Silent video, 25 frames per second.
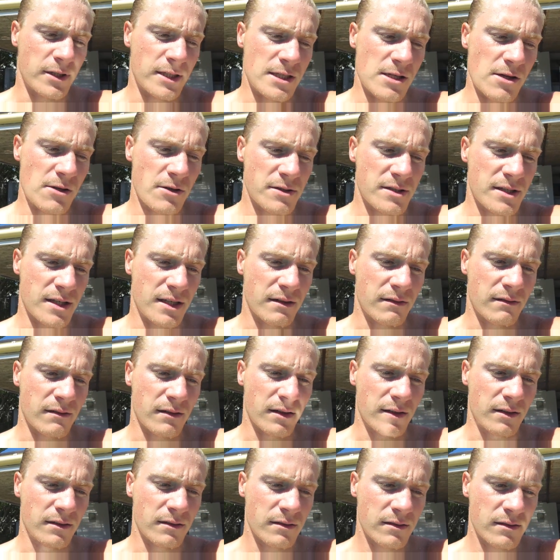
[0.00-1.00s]
really lost
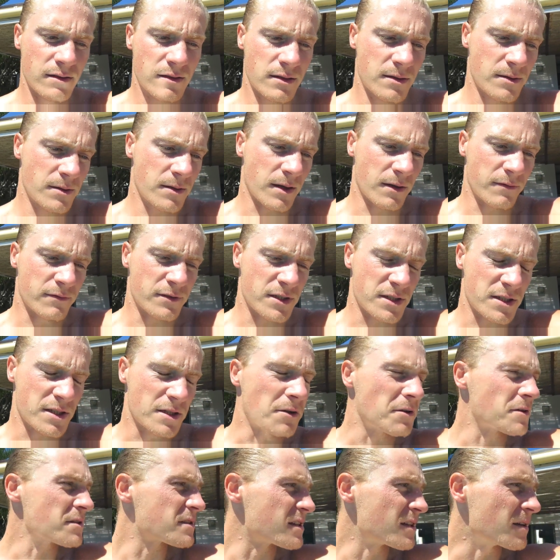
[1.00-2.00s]
anything. I've
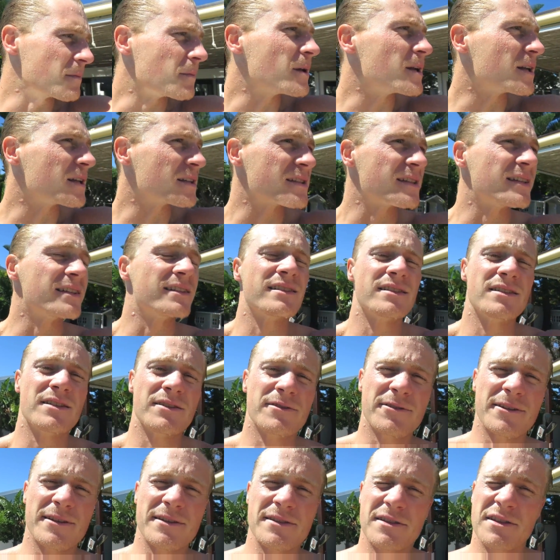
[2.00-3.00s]
just lost the ability to
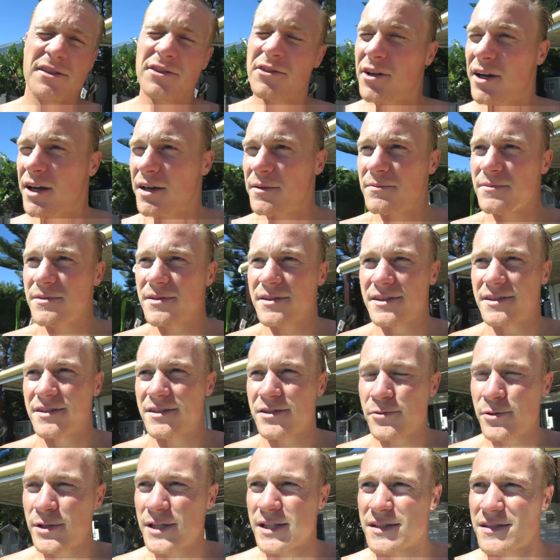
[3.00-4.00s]
do Instagrams and
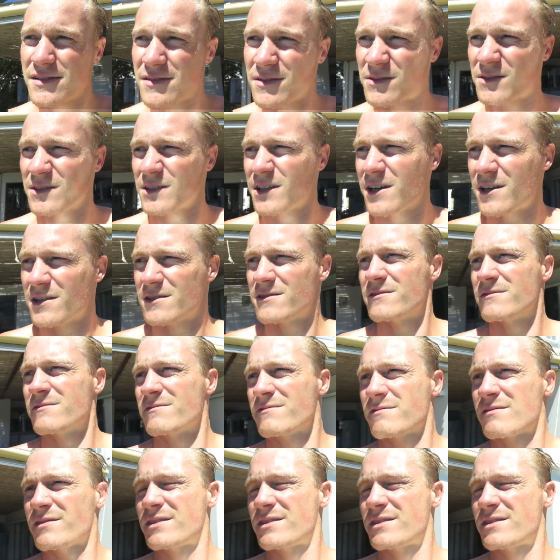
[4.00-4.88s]
tweets on the go.